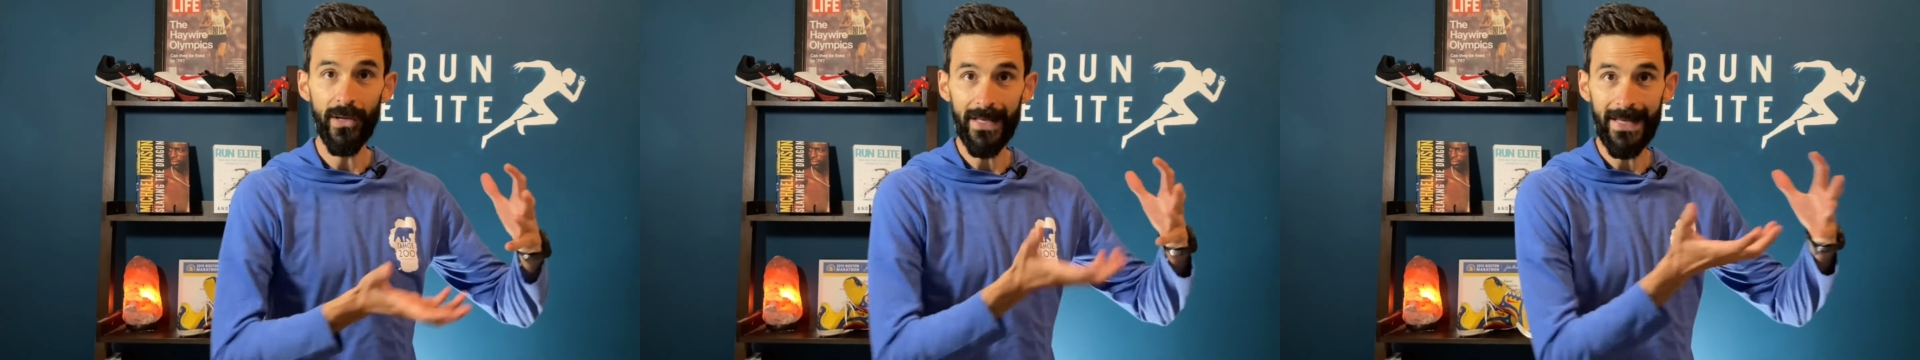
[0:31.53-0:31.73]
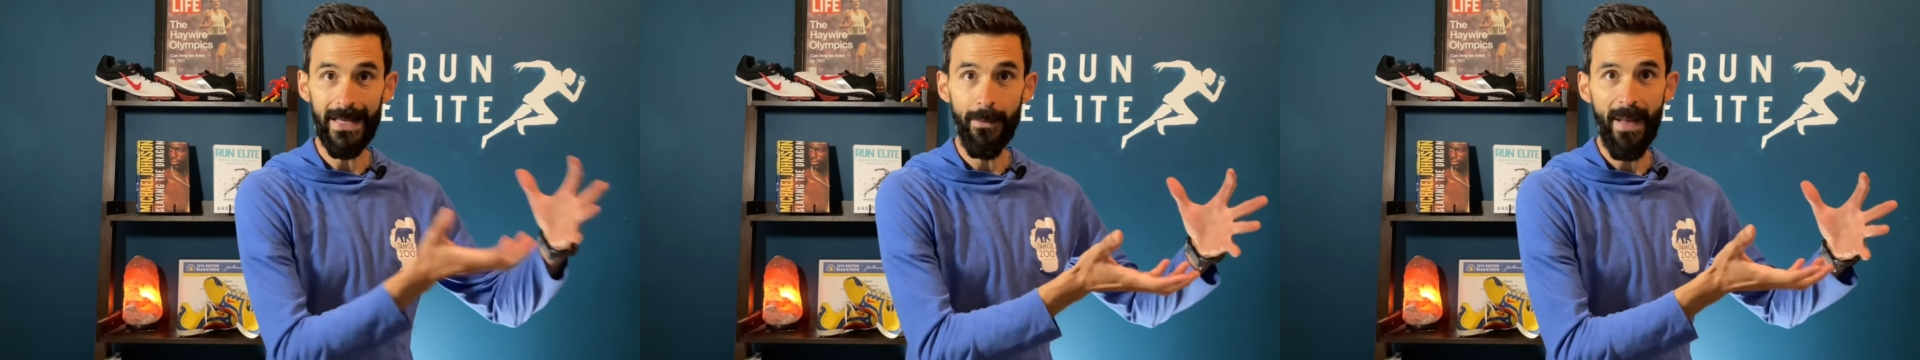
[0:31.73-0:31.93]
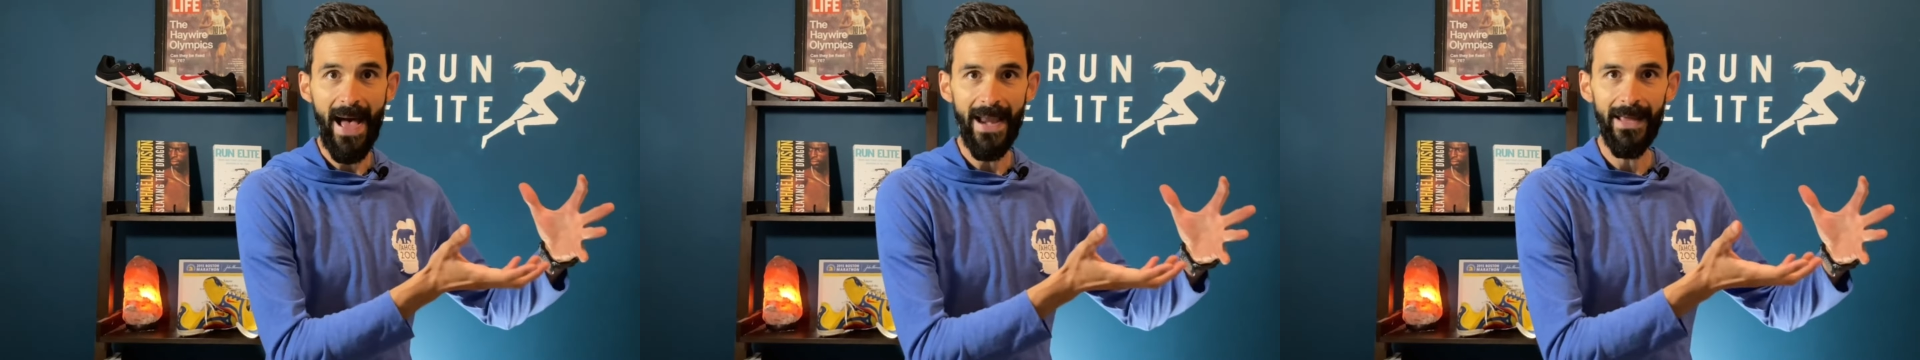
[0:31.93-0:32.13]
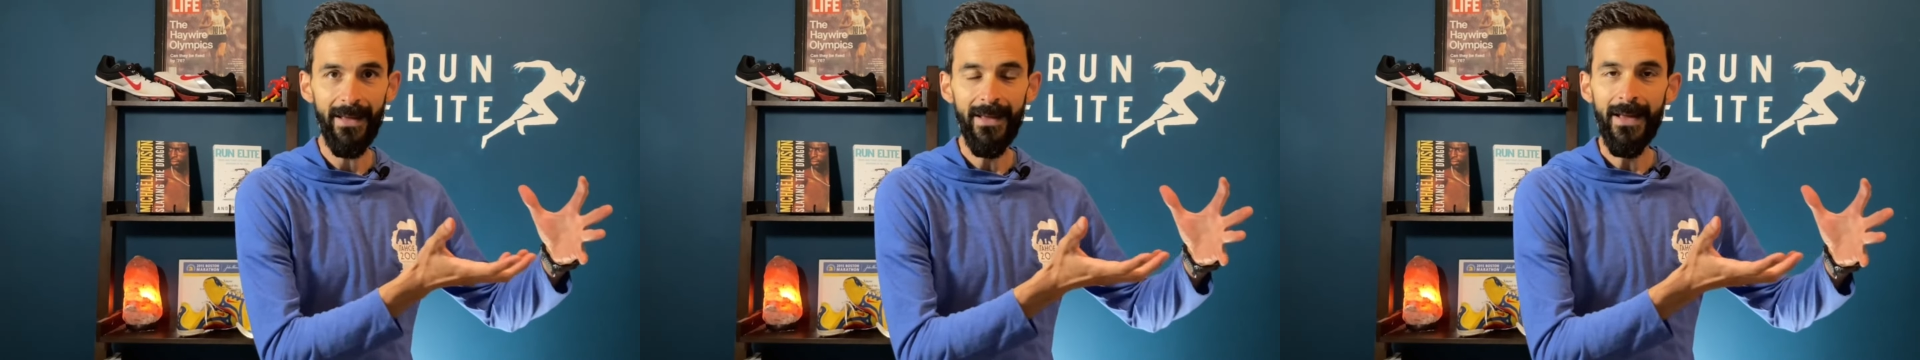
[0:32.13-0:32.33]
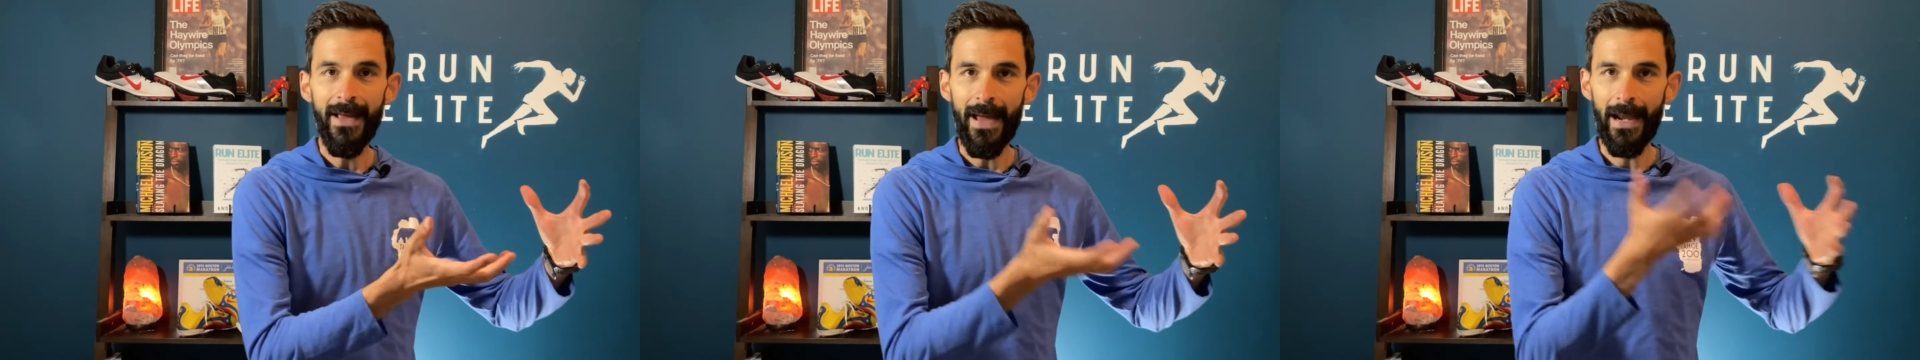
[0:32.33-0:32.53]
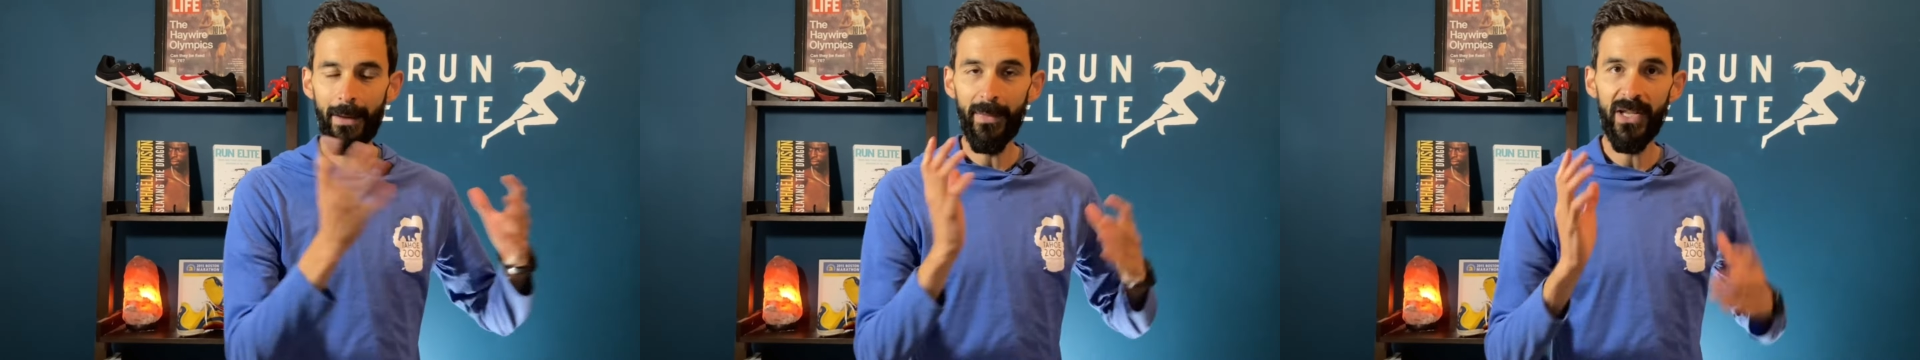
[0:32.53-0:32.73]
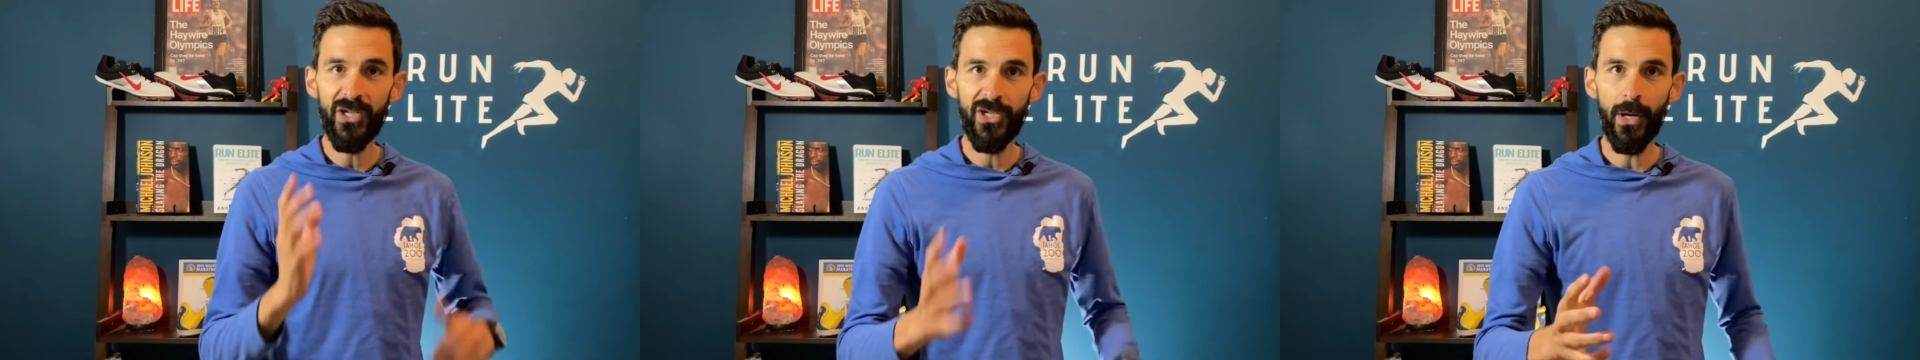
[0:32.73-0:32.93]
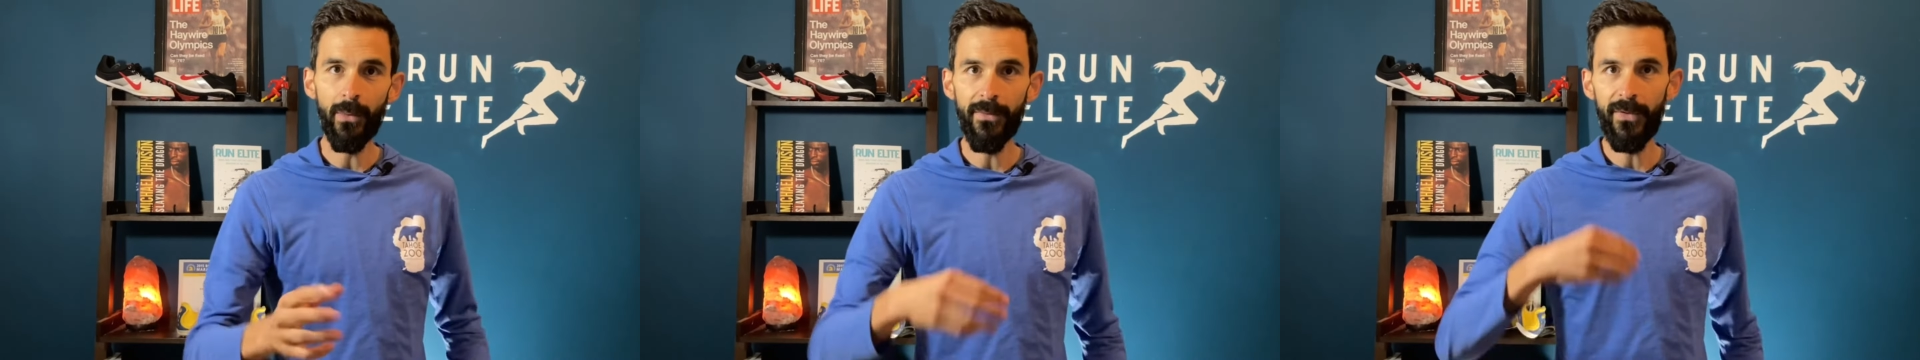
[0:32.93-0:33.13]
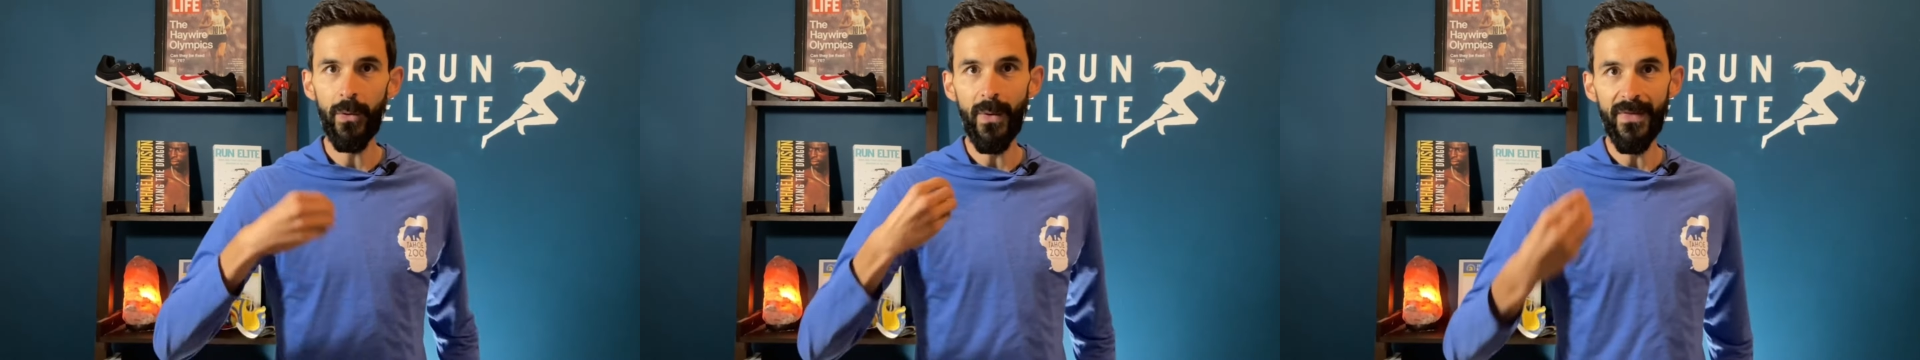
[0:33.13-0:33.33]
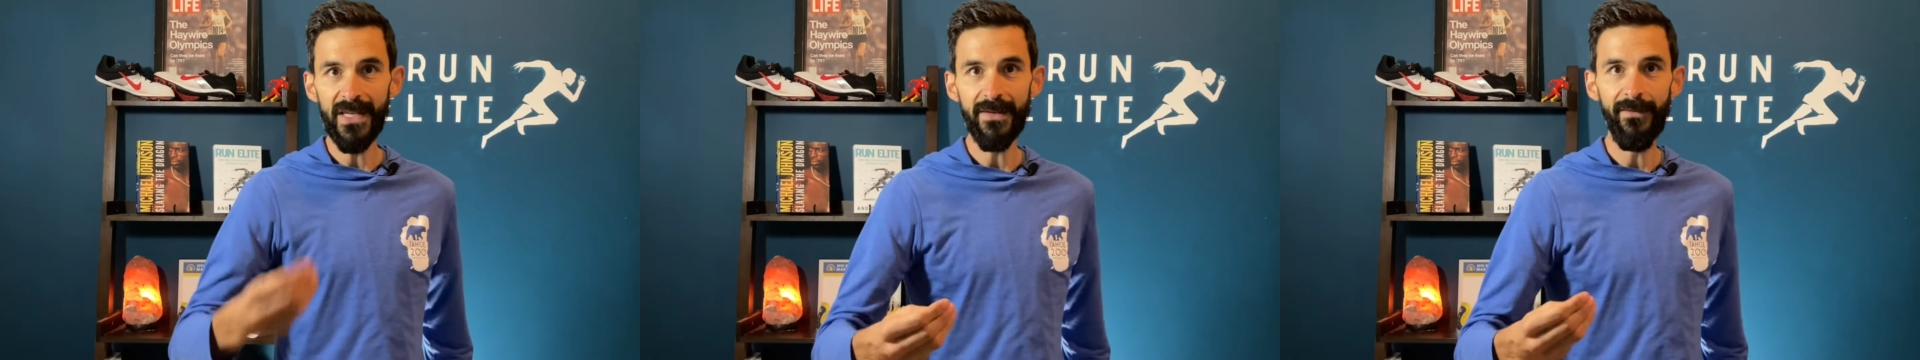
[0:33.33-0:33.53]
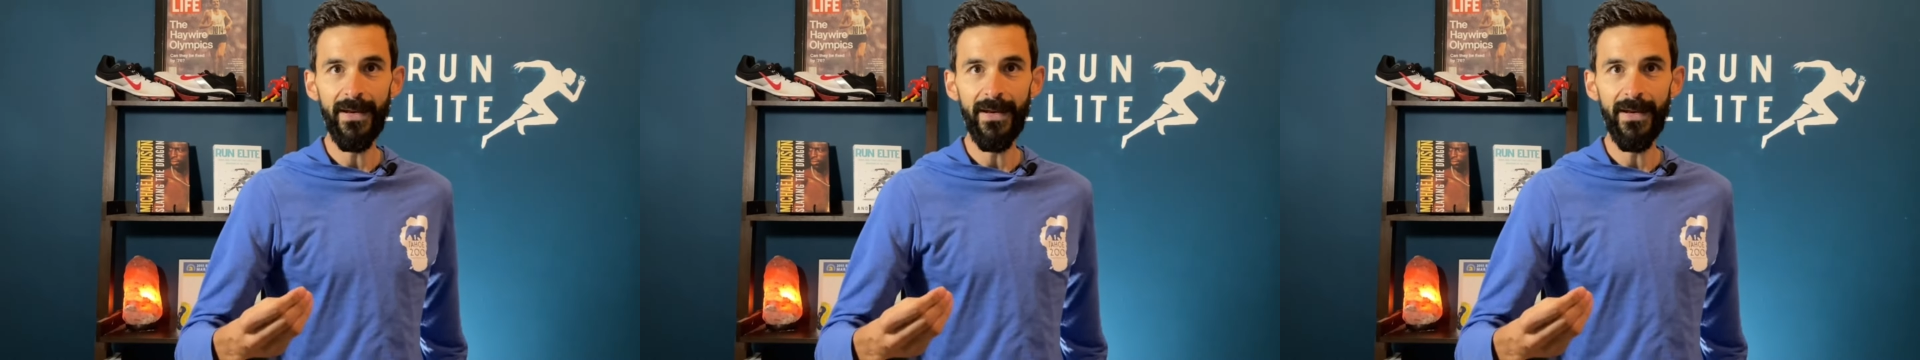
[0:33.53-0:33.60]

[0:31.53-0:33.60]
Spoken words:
to keep at it. And I'm gonna share with you in this